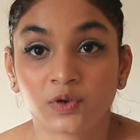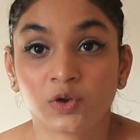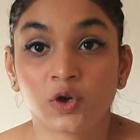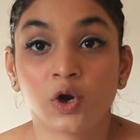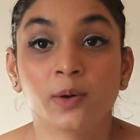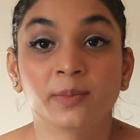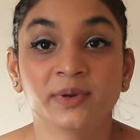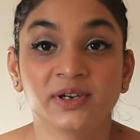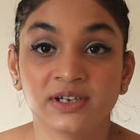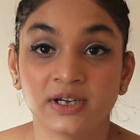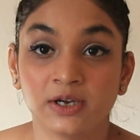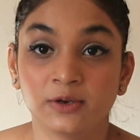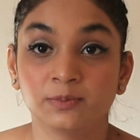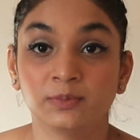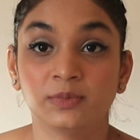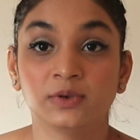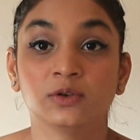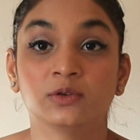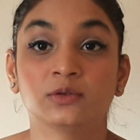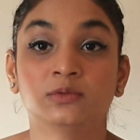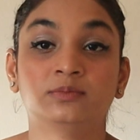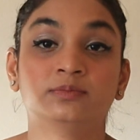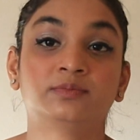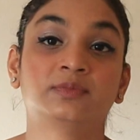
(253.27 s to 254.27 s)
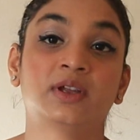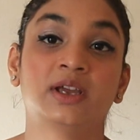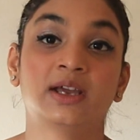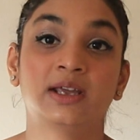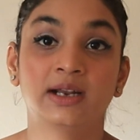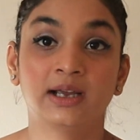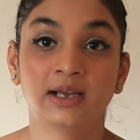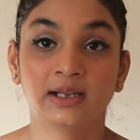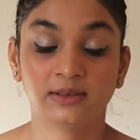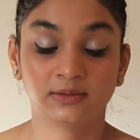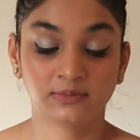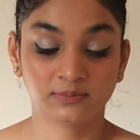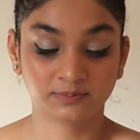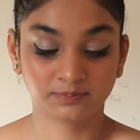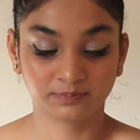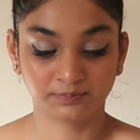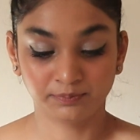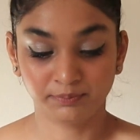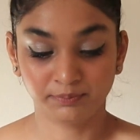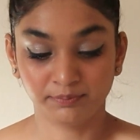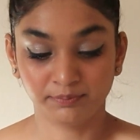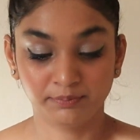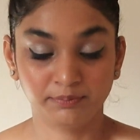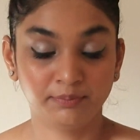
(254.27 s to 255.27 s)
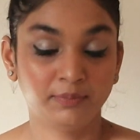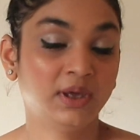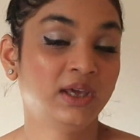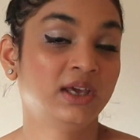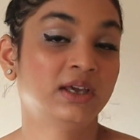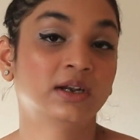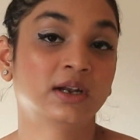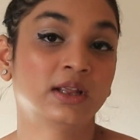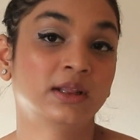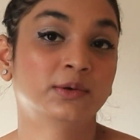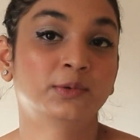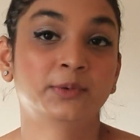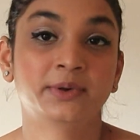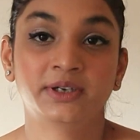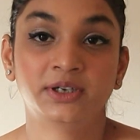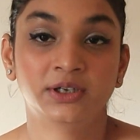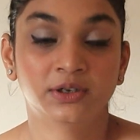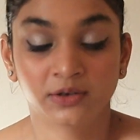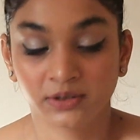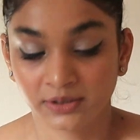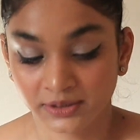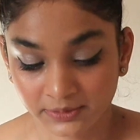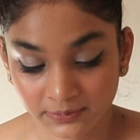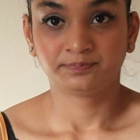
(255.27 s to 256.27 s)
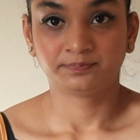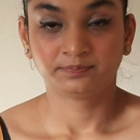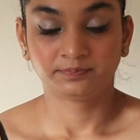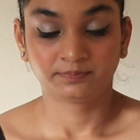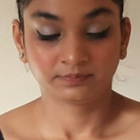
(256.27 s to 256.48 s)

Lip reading: comment down below and I'll make another video on it.